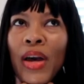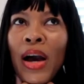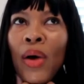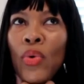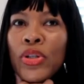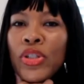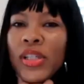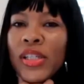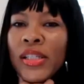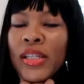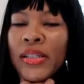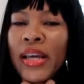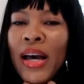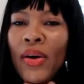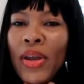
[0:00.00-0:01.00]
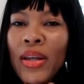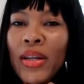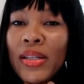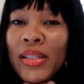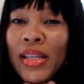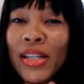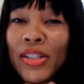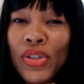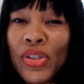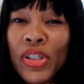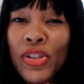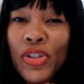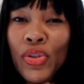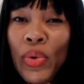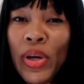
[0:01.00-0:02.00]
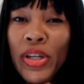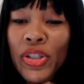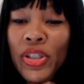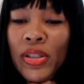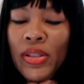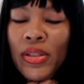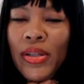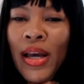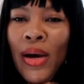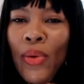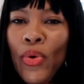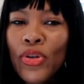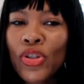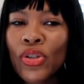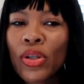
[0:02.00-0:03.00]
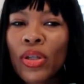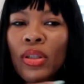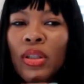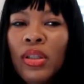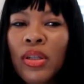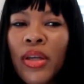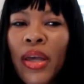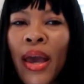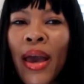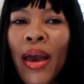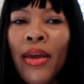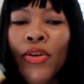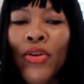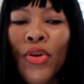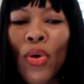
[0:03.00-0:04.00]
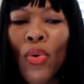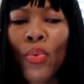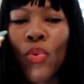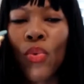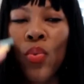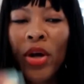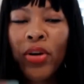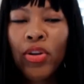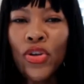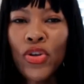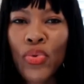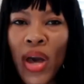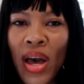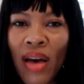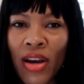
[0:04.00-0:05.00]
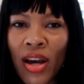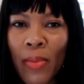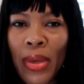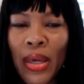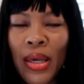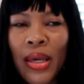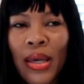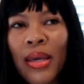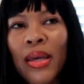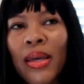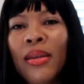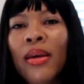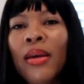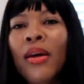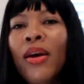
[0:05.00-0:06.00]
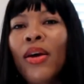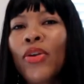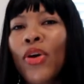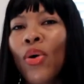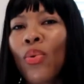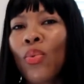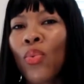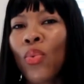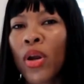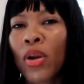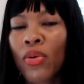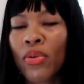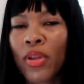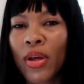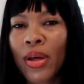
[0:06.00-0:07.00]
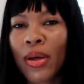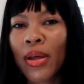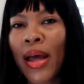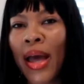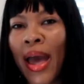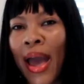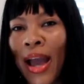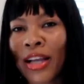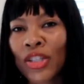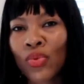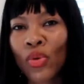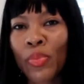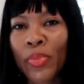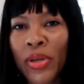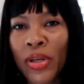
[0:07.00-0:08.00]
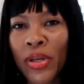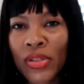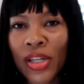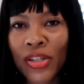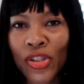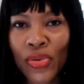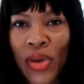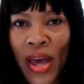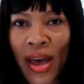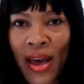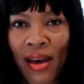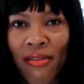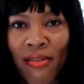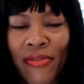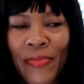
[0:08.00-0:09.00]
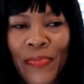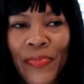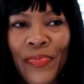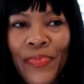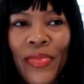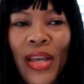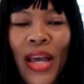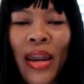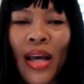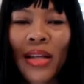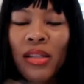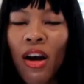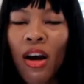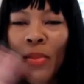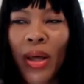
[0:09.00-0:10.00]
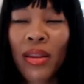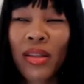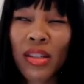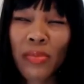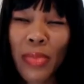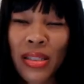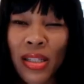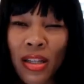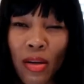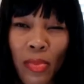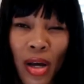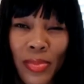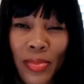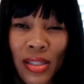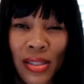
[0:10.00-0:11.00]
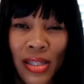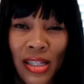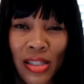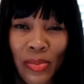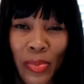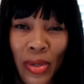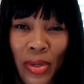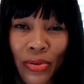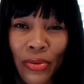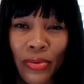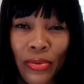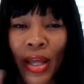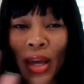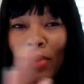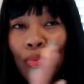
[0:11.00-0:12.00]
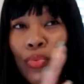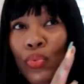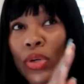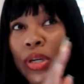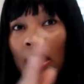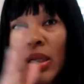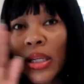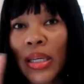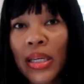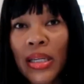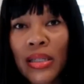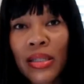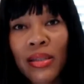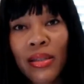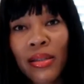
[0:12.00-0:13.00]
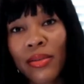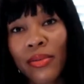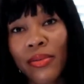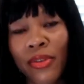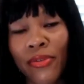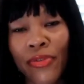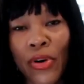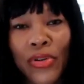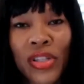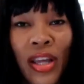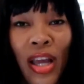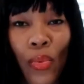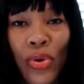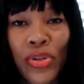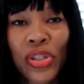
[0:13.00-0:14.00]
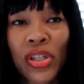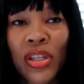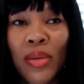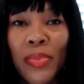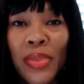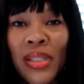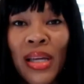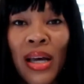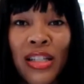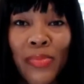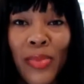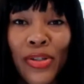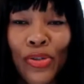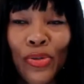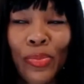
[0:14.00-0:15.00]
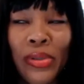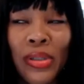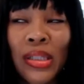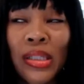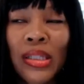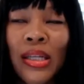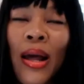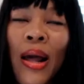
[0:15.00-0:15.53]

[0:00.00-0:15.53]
I want you to sit down and assess your situation. I want you to look at, you know, what do you have coming in? You know, what are the actual bills that you have? And I talk about this in my single mom success bundle. Like really, it's the the first thing I want you to get besides my two books.